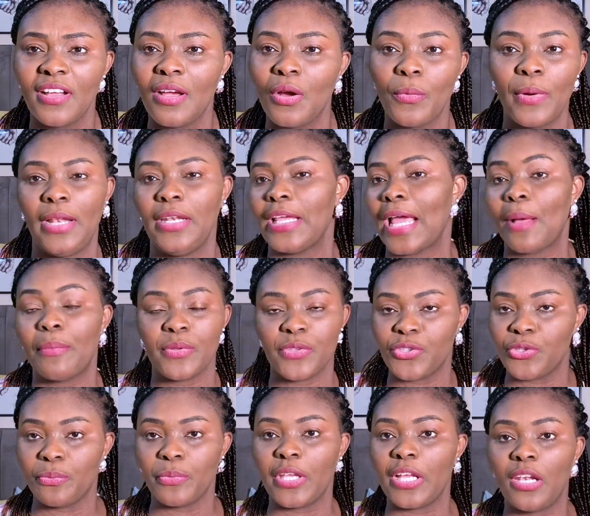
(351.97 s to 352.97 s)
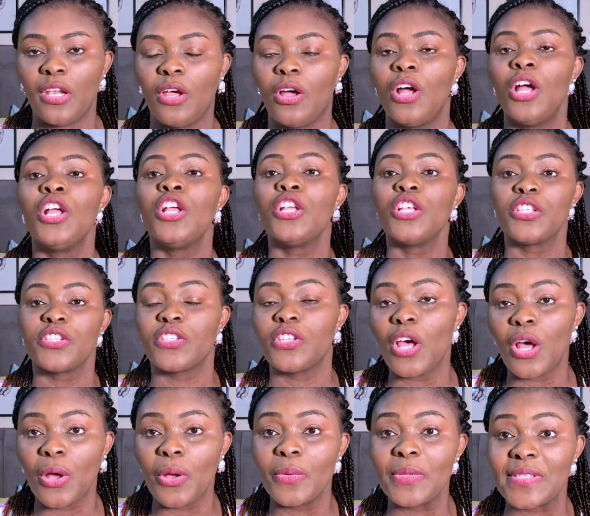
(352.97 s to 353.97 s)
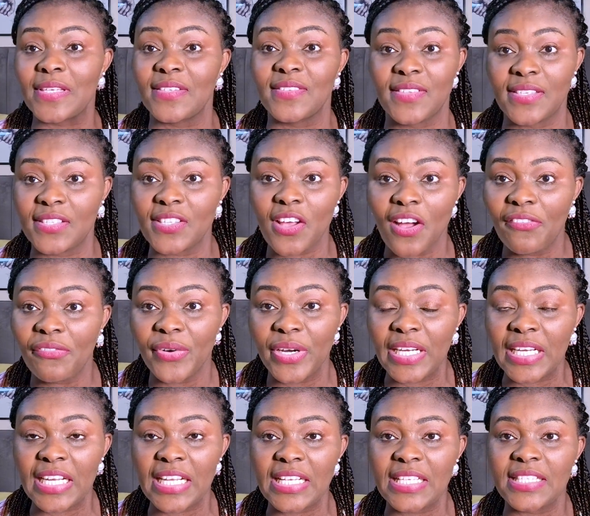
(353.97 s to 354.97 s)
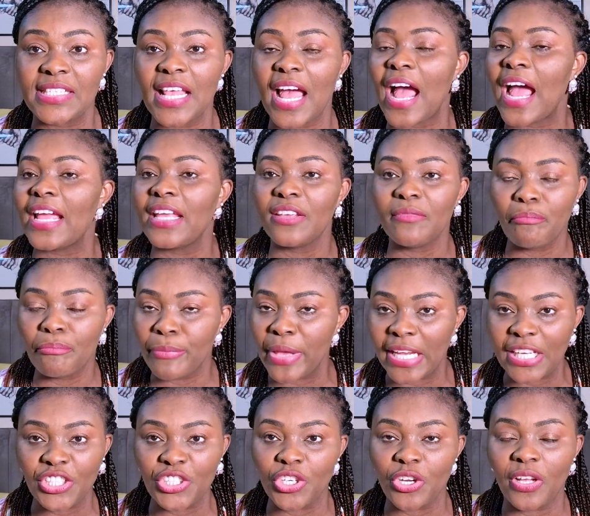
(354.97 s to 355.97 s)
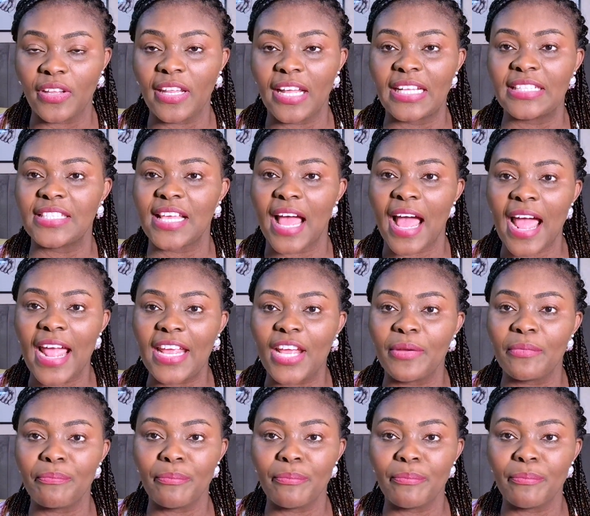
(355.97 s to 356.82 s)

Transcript: Well, it happens to me a lot. So since discovering this, I make sure that I